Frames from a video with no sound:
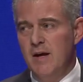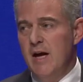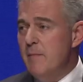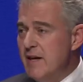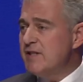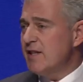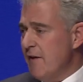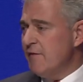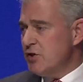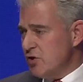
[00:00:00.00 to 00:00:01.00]
It means
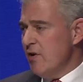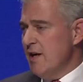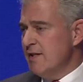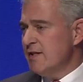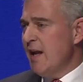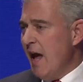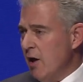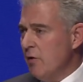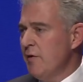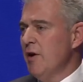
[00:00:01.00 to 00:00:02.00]
safer streets and
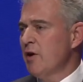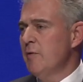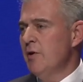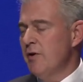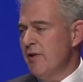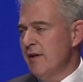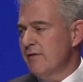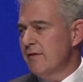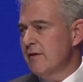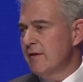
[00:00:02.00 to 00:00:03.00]
healthier communities.